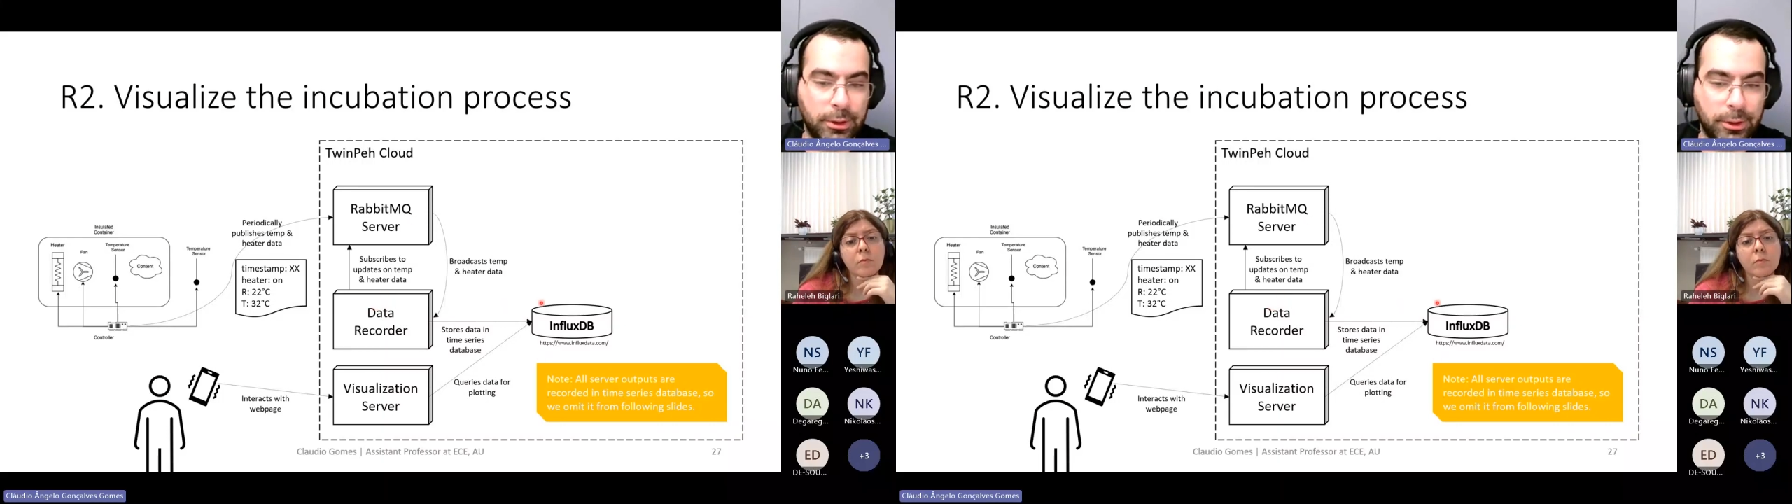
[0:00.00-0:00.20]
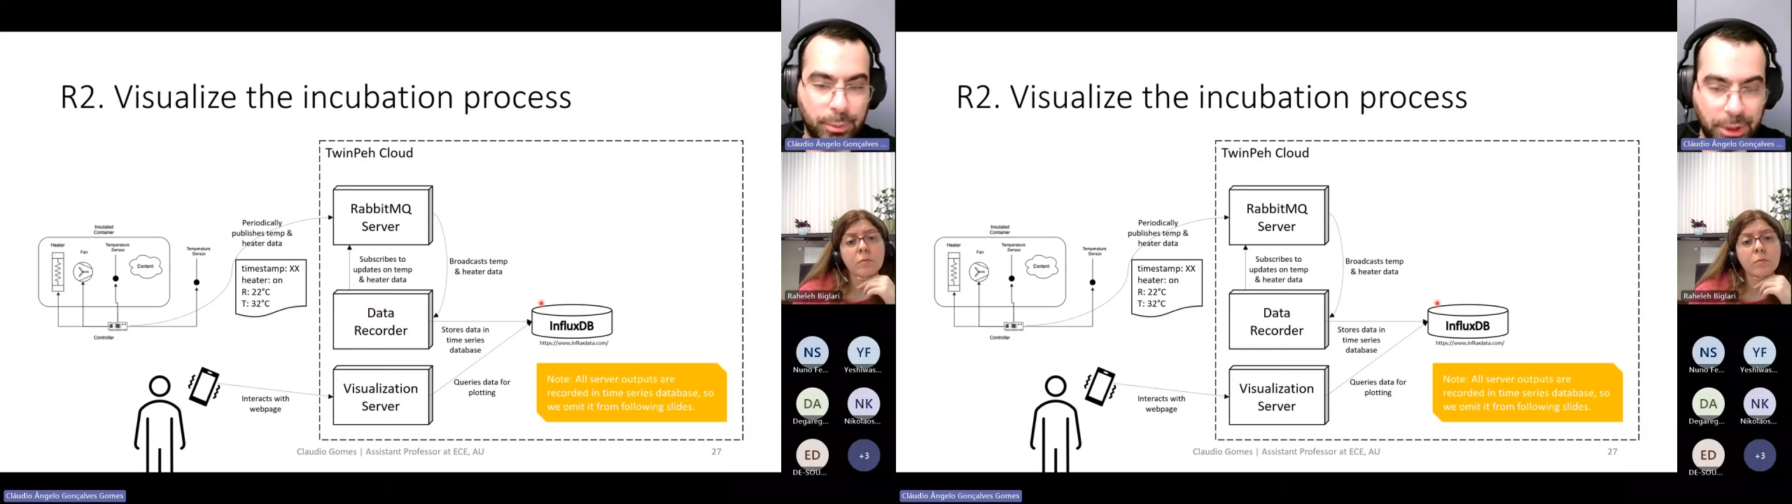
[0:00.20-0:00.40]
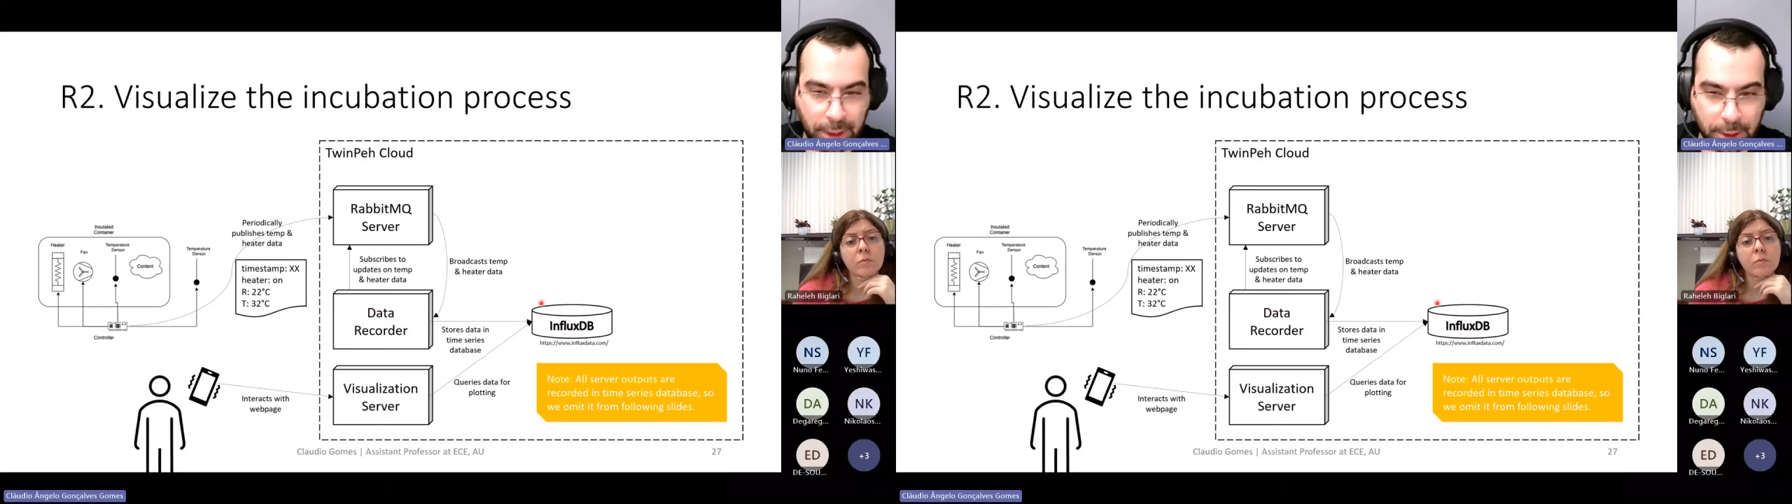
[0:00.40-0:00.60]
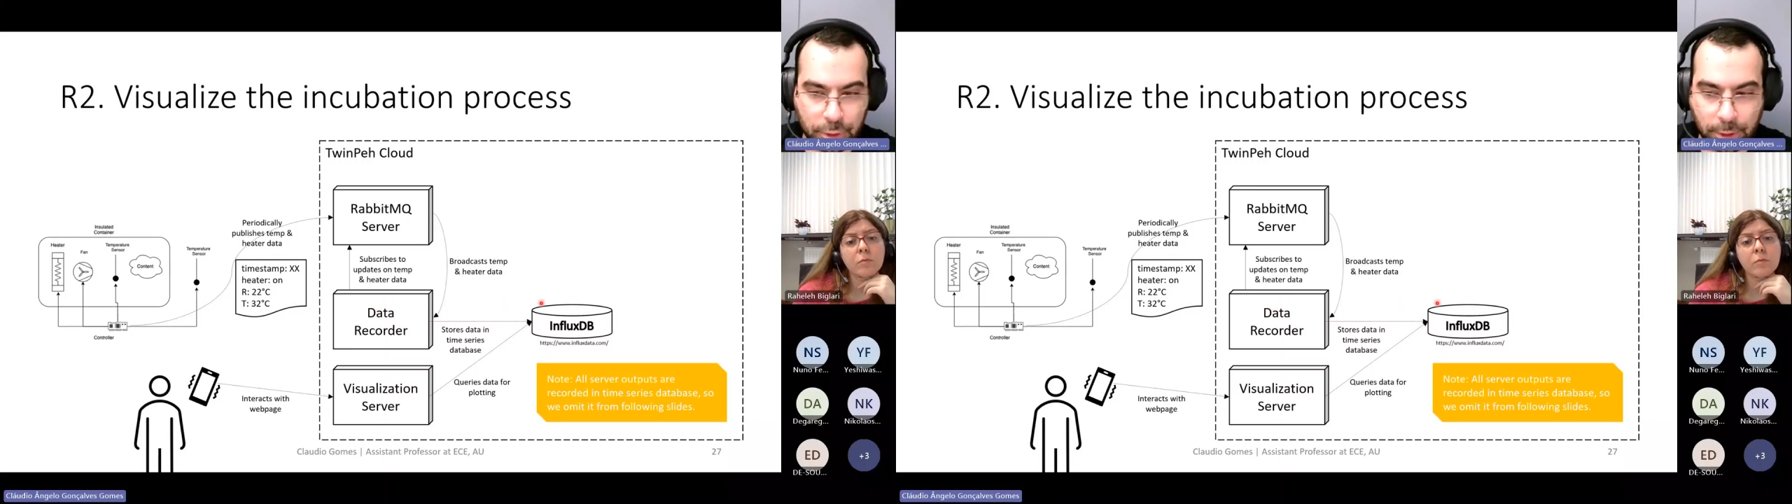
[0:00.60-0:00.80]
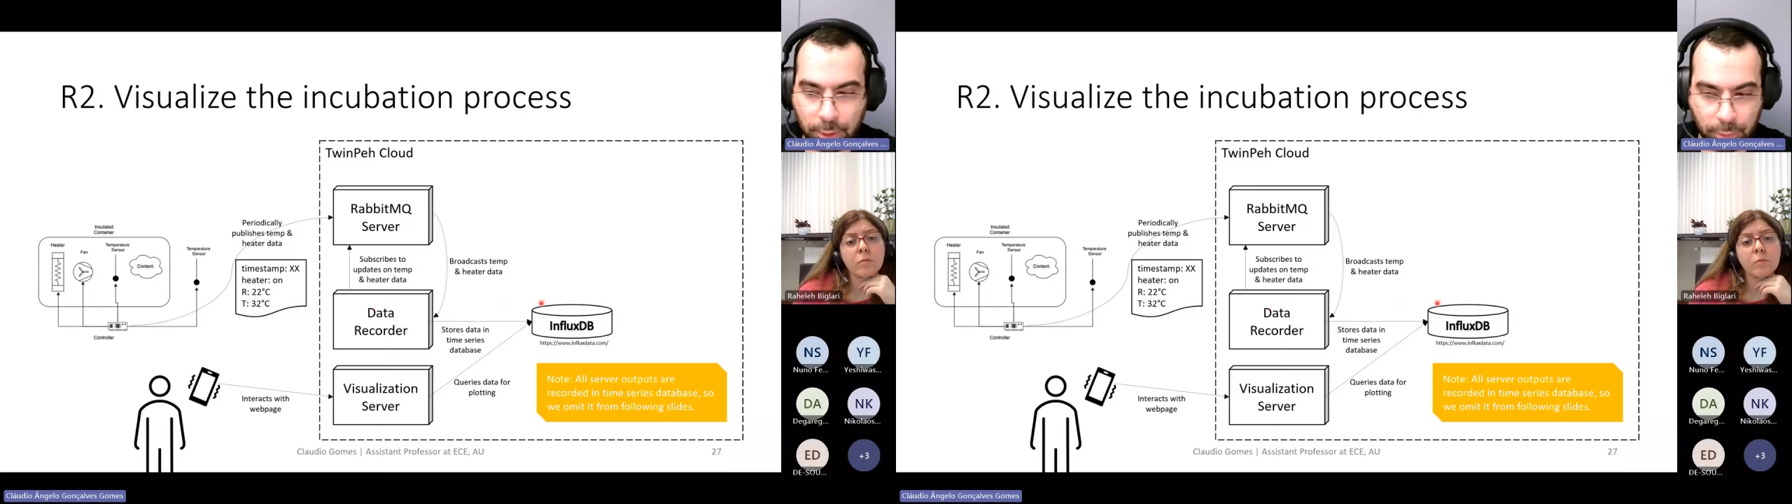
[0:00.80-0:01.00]
all the
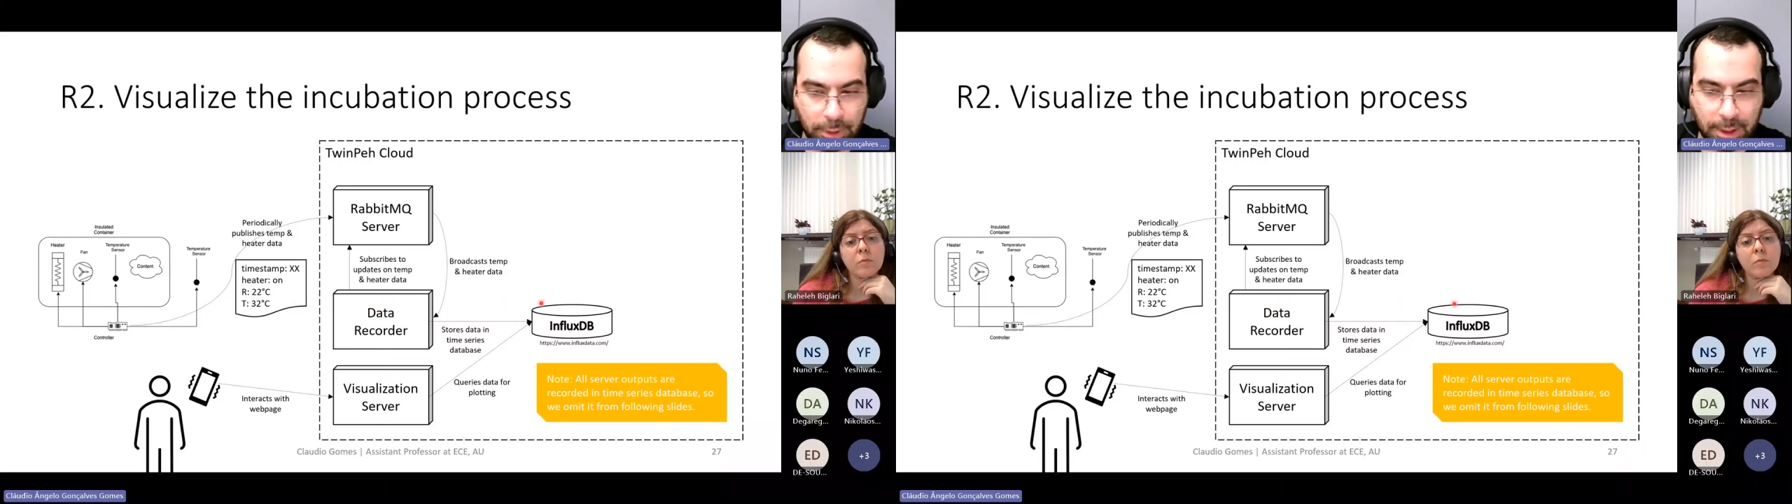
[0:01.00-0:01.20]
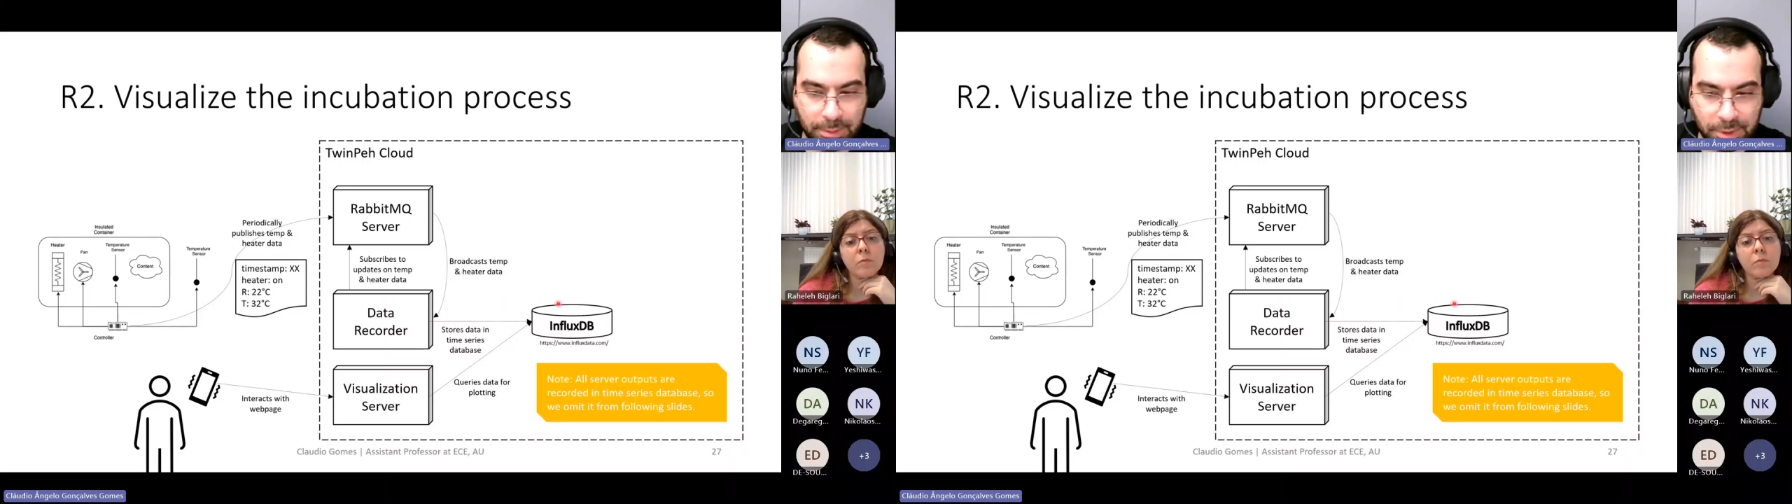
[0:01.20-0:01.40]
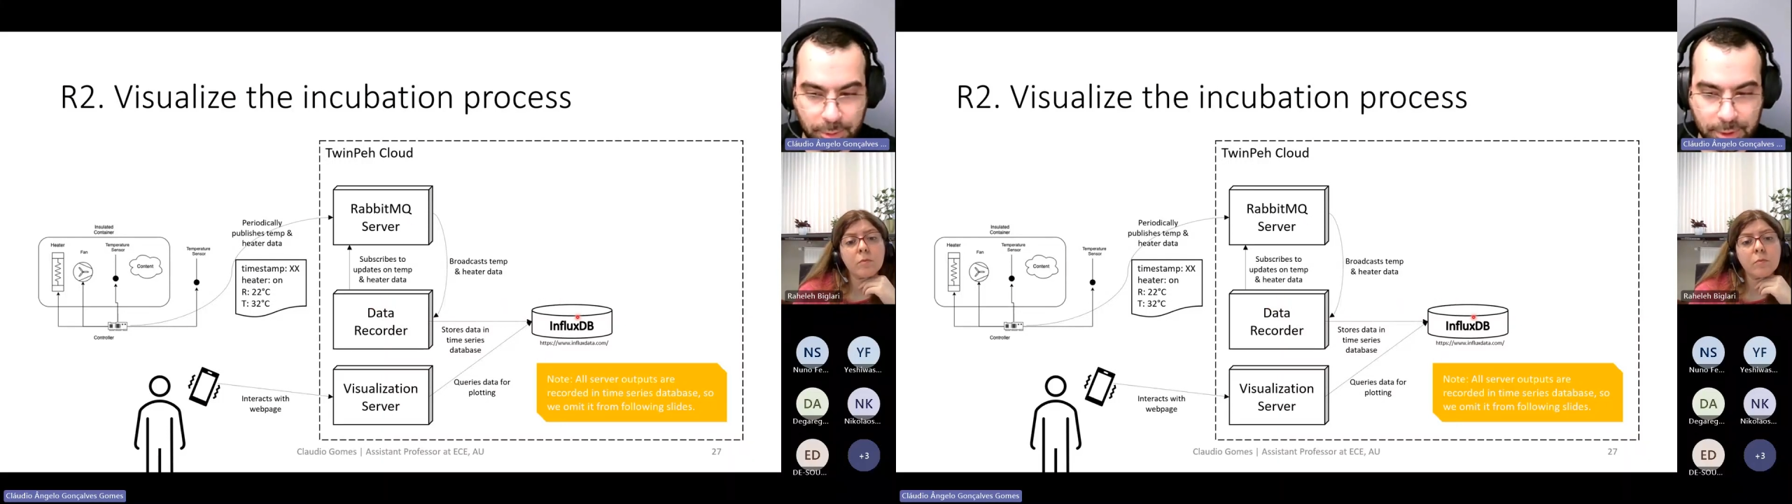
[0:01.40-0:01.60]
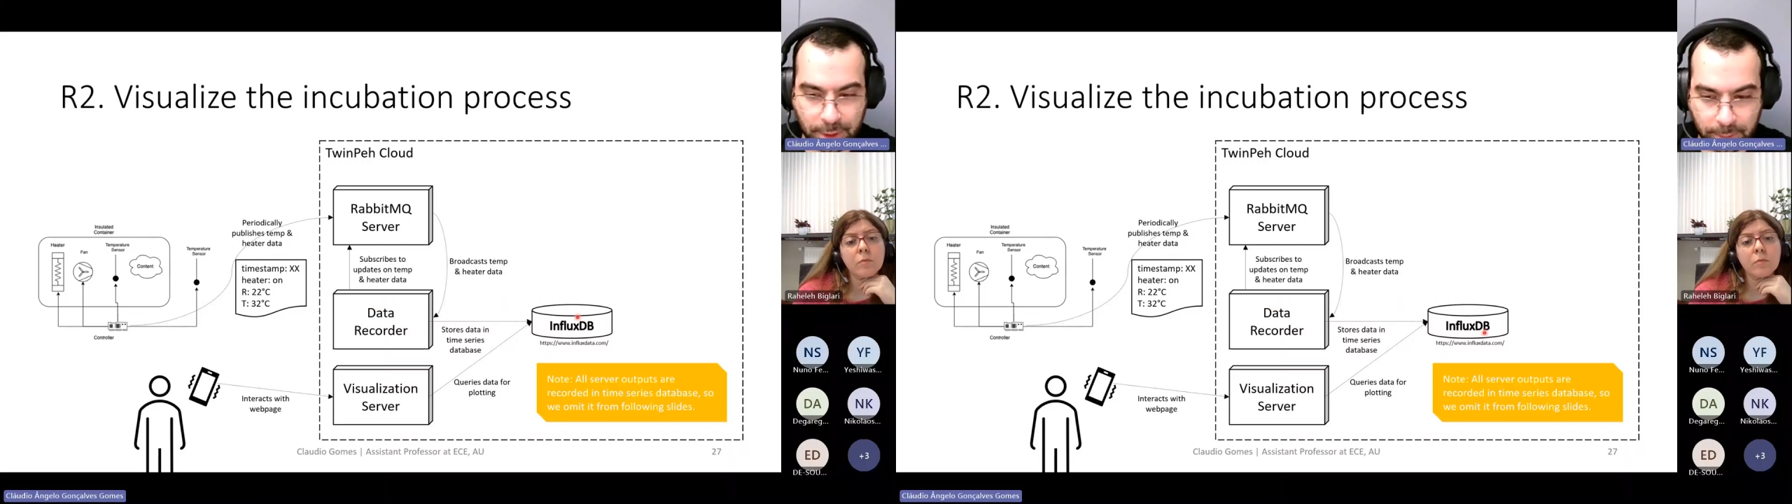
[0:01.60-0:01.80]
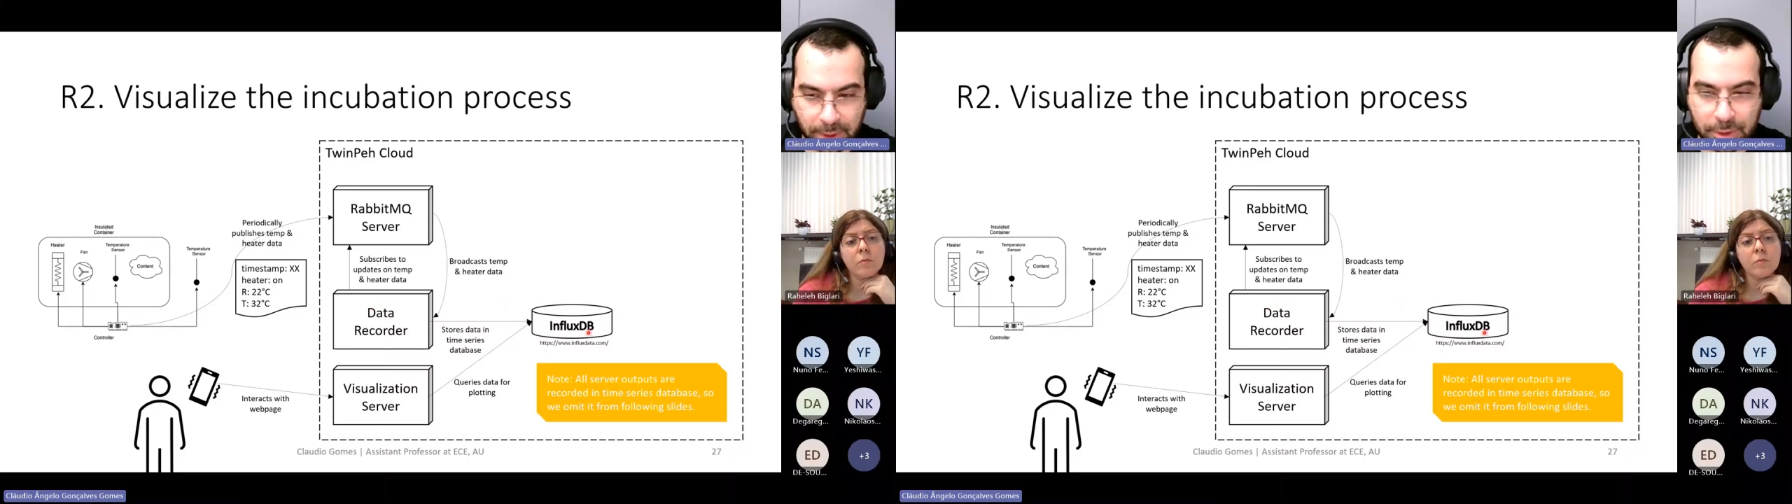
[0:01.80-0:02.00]
communication into the time series
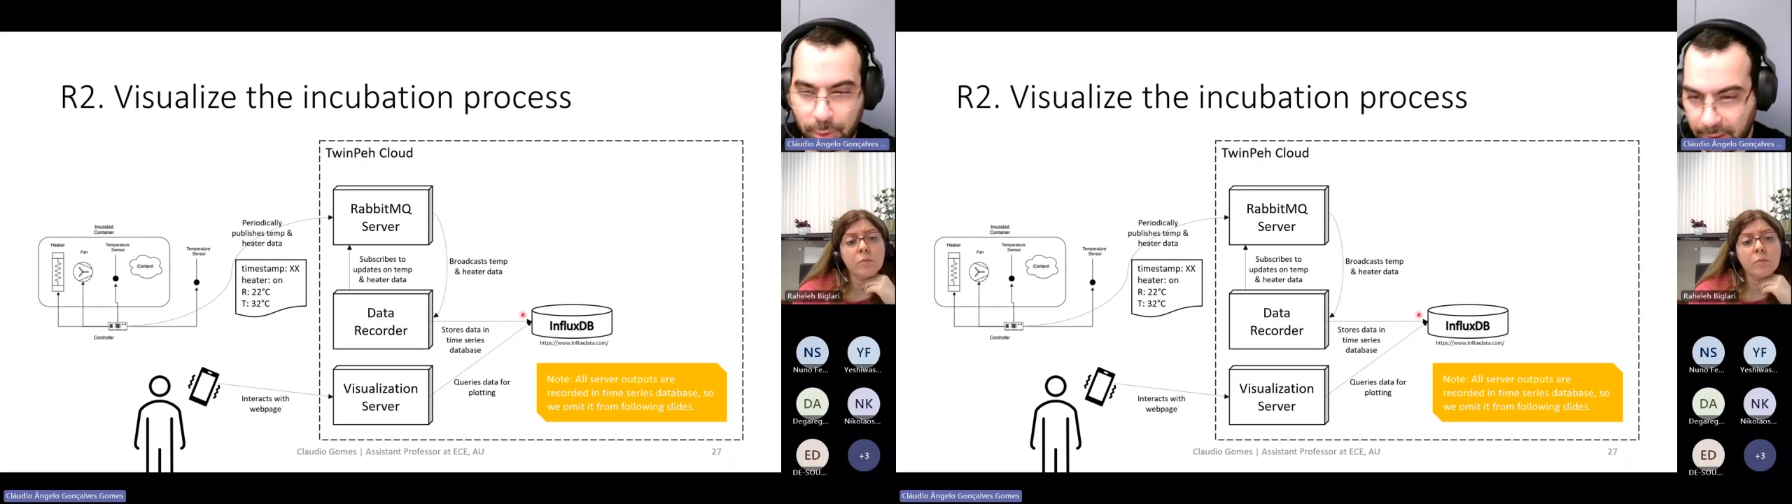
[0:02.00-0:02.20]
database,